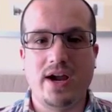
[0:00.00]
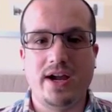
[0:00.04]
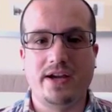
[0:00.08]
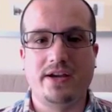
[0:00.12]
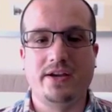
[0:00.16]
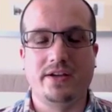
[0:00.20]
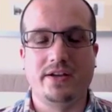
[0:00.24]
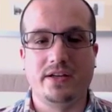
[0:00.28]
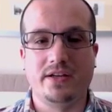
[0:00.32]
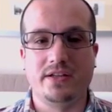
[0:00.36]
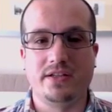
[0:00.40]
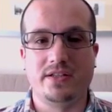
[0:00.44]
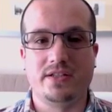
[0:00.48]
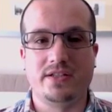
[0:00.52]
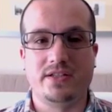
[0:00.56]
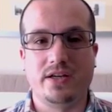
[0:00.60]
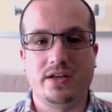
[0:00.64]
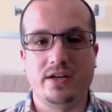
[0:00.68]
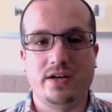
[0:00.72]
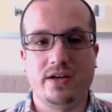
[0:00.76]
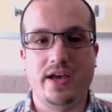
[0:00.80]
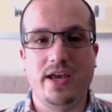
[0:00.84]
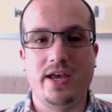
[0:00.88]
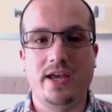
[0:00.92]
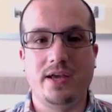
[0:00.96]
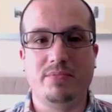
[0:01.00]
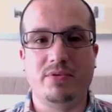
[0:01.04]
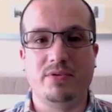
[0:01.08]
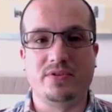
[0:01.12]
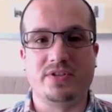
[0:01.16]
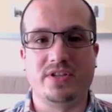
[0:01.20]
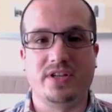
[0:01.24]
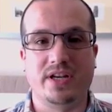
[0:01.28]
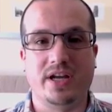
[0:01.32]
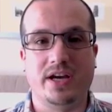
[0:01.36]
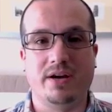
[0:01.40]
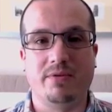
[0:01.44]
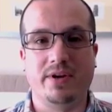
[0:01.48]
Kraken is able
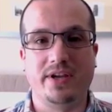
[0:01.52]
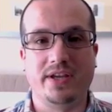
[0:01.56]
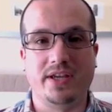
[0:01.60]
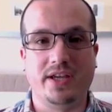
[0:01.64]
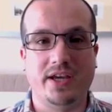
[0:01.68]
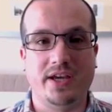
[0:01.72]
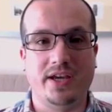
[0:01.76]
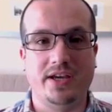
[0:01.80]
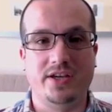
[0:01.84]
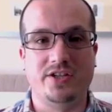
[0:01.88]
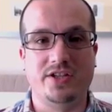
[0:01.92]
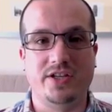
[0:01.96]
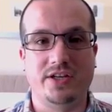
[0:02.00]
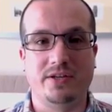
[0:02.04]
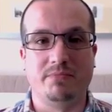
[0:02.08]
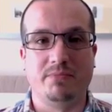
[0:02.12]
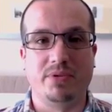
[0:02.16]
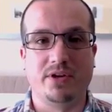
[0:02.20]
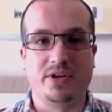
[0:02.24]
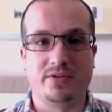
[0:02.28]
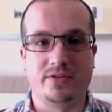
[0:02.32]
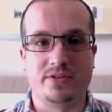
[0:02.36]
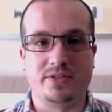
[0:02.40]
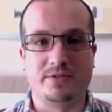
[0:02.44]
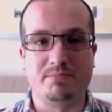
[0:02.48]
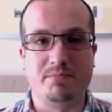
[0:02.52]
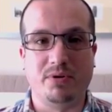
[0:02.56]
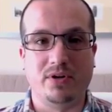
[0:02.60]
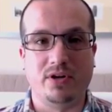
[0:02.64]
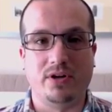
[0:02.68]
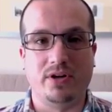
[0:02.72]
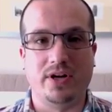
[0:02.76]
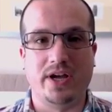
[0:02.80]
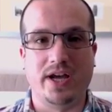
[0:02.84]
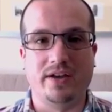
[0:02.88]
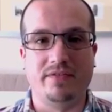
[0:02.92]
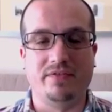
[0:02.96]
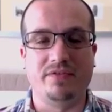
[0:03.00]
to now engage in both
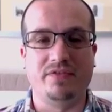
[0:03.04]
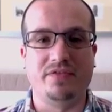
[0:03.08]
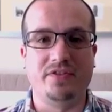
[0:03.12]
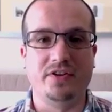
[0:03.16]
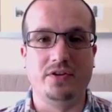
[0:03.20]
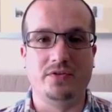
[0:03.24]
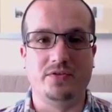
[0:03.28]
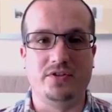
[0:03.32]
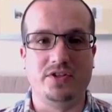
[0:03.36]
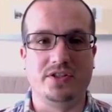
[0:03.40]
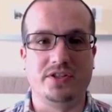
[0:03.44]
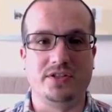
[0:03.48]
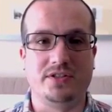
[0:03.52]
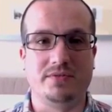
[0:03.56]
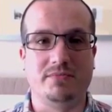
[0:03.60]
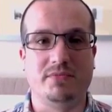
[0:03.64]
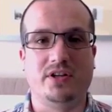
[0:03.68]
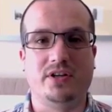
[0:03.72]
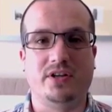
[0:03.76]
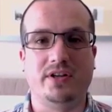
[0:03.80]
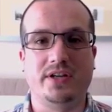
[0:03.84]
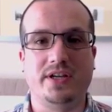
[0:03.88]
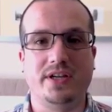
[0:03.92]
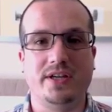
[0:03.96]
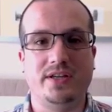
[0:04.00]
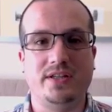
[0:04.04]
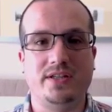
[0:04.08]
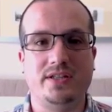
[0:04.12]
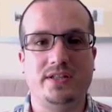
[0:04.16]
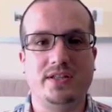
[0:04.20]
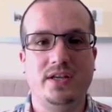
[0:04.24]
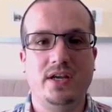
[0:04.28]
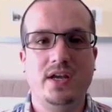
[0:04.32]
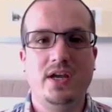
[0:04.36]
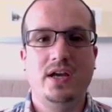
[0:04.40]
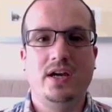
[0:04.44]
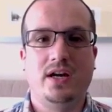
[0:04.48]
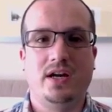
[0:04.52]
spot and futures markets,
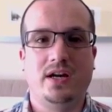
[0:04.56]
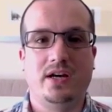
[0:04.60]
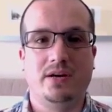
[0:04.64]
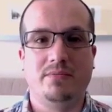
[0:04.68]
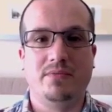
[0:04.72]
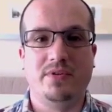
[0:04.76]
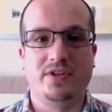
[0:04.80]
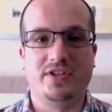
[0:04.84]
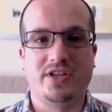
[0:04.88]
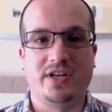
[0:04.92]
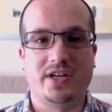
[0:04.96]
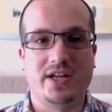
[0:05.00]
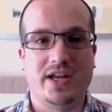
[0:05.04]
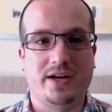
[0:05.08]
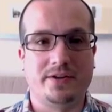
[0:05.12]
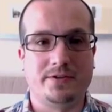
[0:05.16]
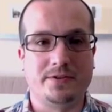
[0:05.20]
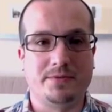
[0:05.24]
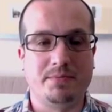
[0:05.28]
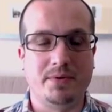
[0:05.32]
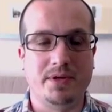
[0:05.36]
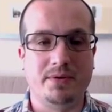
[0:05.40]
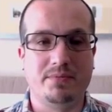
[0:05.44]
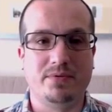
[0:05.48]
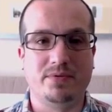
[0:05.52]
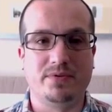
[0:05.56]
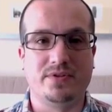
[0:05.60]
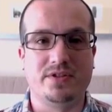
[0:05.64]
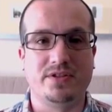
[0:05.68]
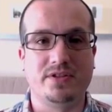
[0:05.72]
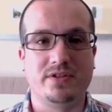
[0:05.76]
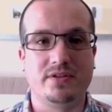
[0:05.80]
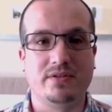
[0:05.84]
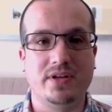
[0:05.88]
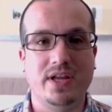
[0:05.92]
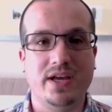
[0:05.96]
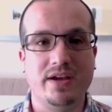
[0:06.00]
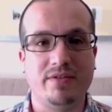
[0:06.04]
which allows people to
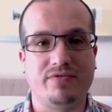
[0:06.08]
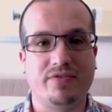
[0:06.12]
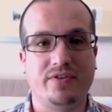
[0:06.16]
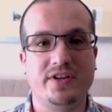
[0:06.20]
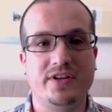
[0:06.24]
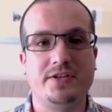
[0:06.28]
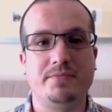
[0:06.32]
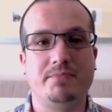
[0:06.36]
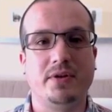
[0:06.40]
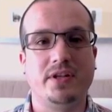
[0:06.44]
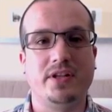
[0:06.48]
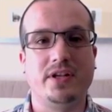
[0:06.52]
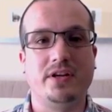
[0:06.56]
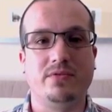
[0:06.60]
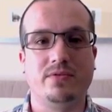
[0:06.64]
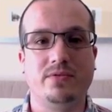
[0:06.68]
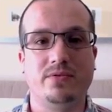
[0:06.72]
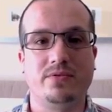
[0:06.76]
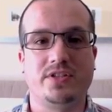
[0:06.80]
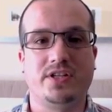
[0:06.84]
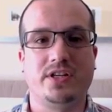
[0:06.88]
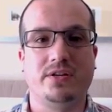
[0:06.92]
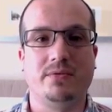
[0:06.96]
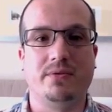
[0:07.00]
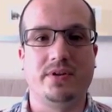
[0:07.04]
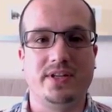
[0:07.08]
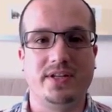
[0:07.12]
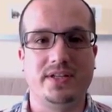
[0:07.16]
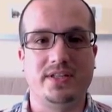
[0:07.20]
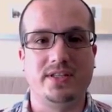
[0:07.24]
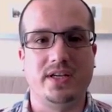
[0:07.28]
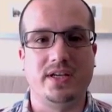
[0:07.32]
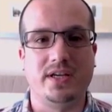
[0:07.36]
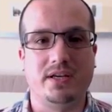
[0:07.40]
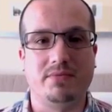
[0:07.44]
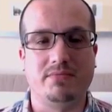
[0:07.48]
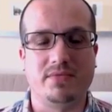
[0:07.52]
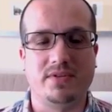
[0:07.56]
do leverage, but they're also at the
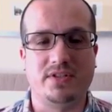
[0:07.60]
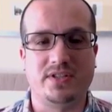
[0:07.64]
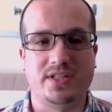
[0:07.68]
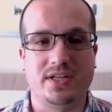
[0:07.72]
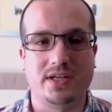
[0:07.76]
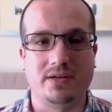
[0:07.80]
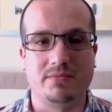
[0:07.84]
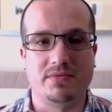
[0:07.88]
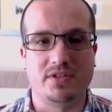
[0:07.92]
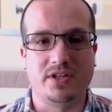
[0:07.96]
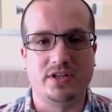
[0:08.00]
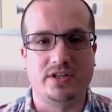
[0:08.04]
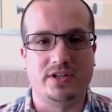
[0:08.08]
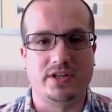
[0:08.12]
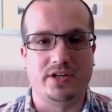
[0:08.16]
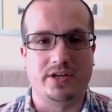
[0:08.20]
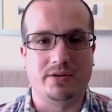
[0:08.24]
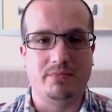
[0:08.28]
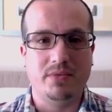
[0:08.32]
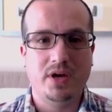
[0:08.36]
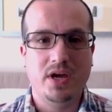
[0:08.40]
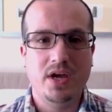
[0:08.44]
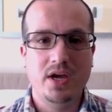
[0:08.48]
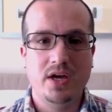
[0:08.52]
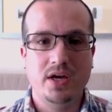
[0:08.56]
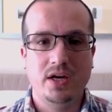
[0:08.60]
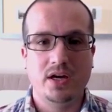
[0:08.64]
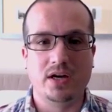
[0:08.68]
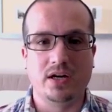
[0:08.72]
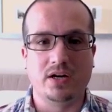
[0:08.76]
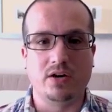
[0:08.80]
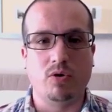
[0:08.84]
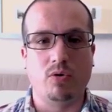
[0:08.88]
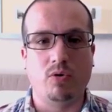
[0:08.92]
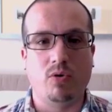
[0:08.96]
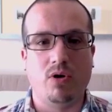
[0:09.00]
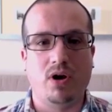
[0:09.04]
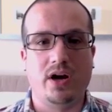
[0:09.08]
same time
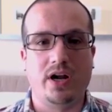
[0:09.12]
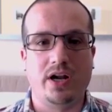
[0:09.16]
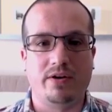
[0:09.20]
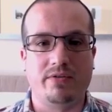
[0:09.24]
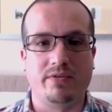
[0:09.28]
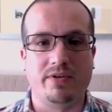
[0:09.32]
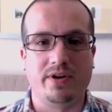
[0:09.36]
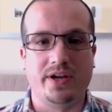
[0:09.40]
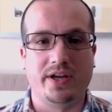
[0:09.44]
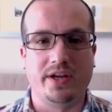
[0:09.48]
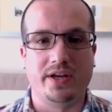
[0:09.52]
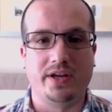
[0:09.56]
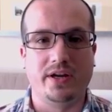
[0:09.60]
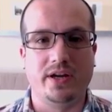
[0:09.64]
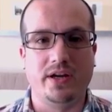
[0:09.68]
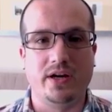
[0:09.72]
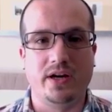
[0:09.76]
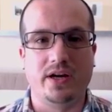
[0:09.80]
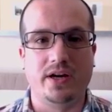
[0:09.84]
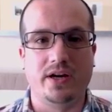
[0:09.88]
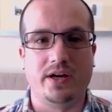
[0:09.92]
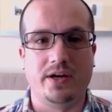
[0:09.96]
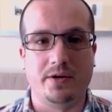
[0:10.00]
acquiring